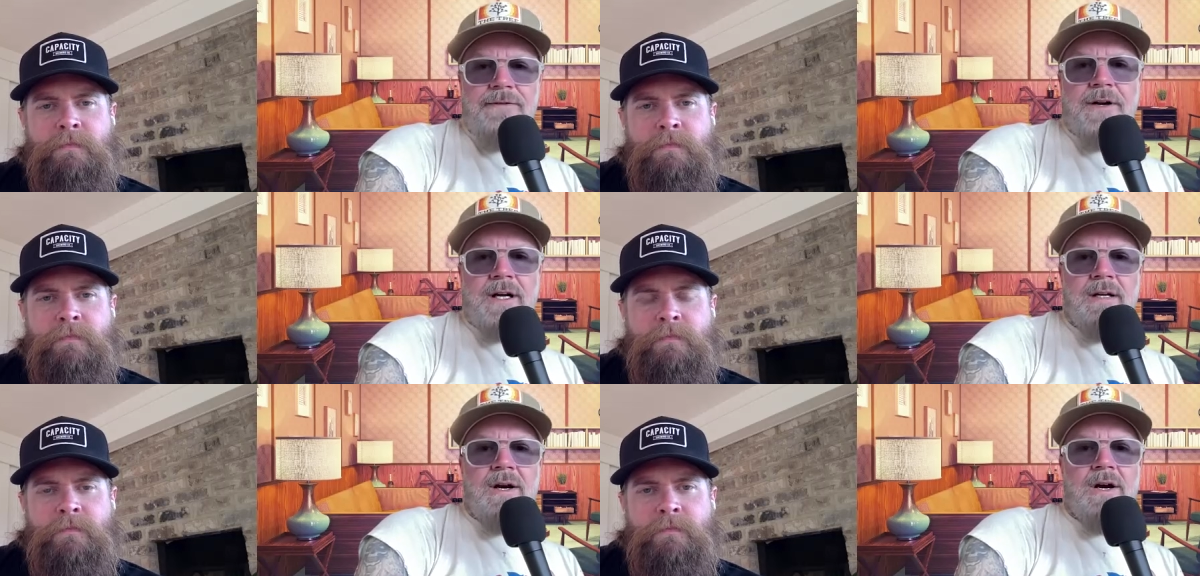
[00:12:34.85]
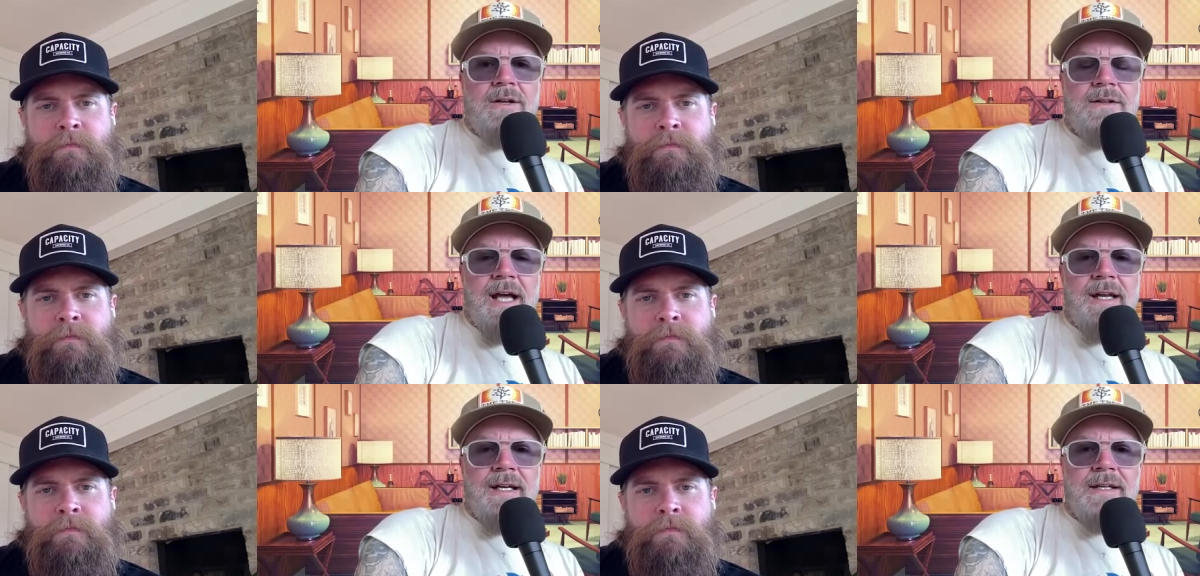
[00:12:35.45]
Speaker 1: fucking hard
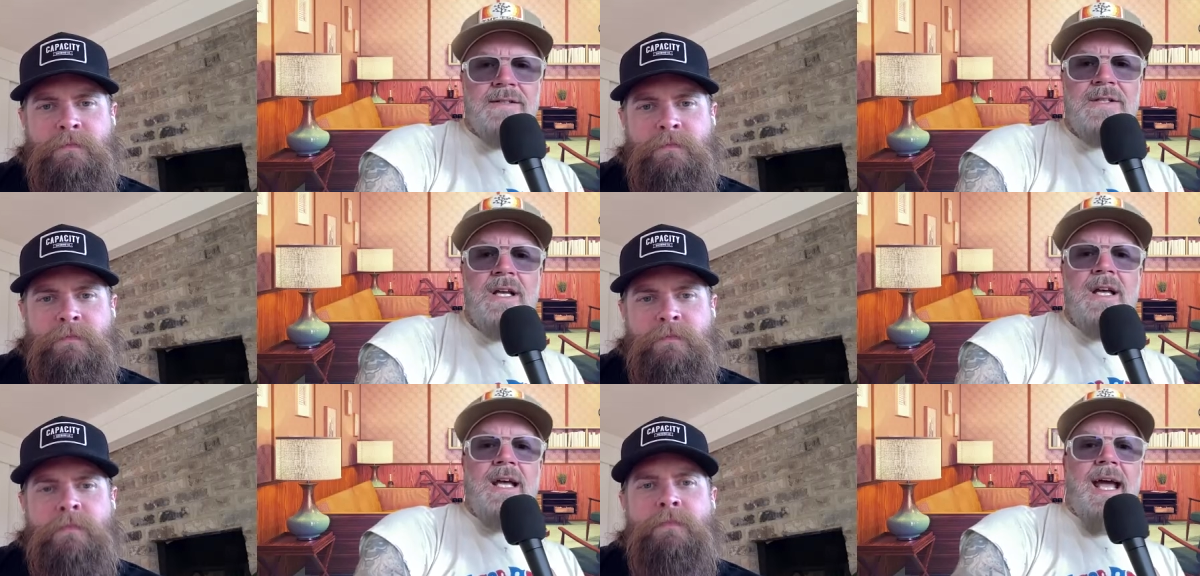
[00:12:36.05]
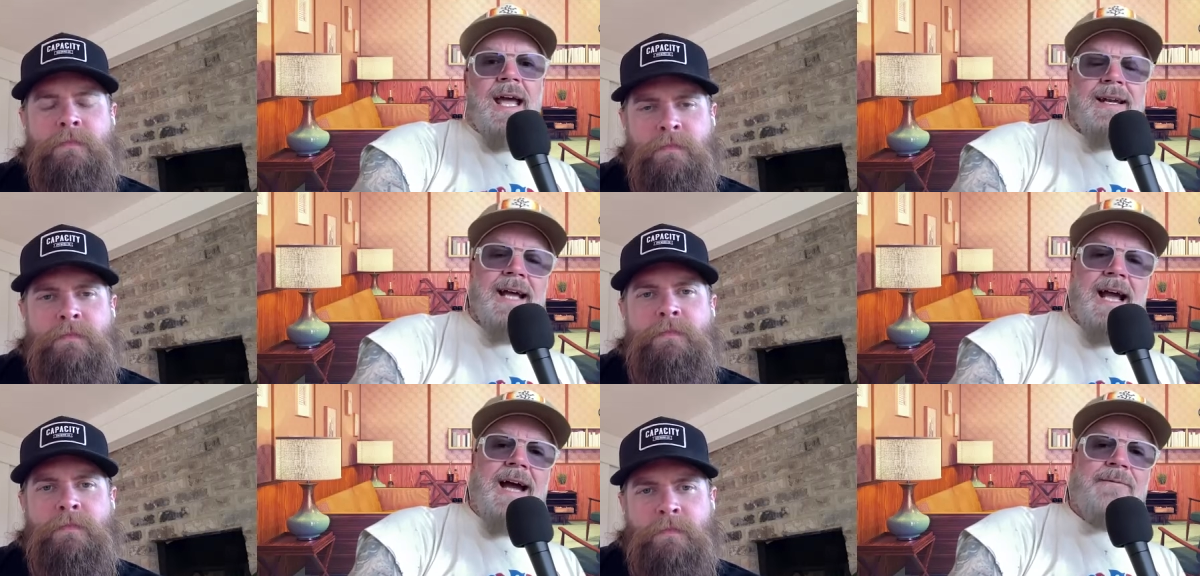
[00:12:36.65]
that is. And
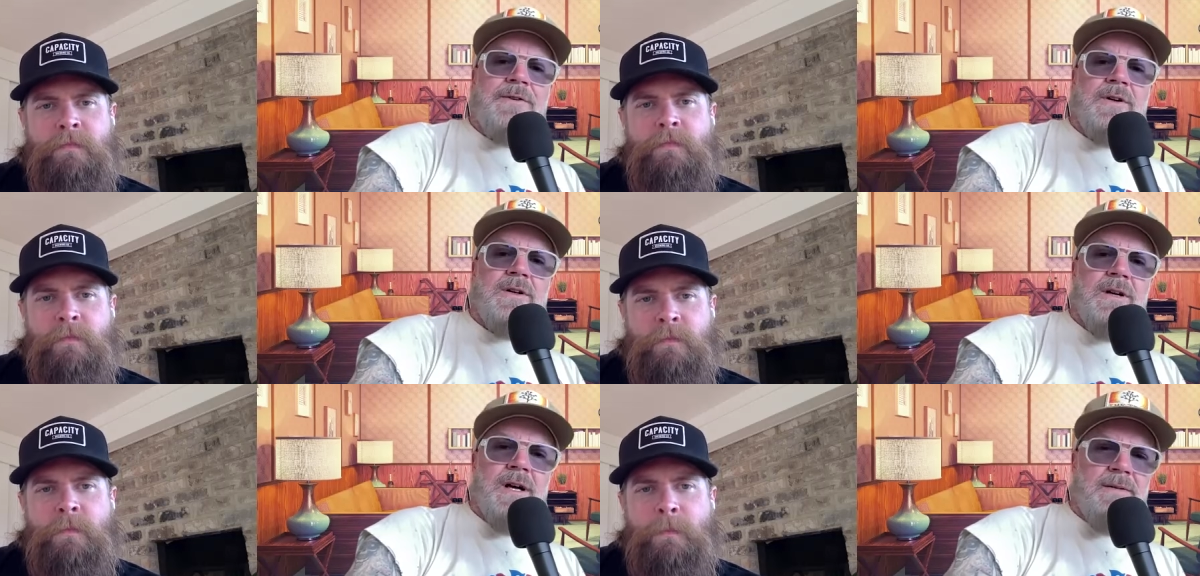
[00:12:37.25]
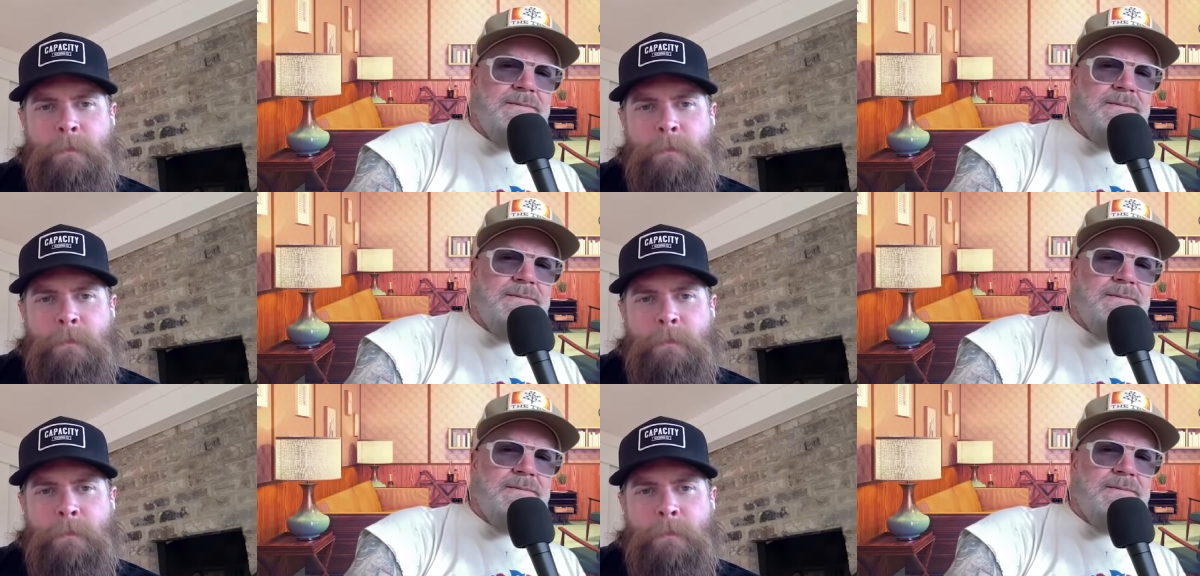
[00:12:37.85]
after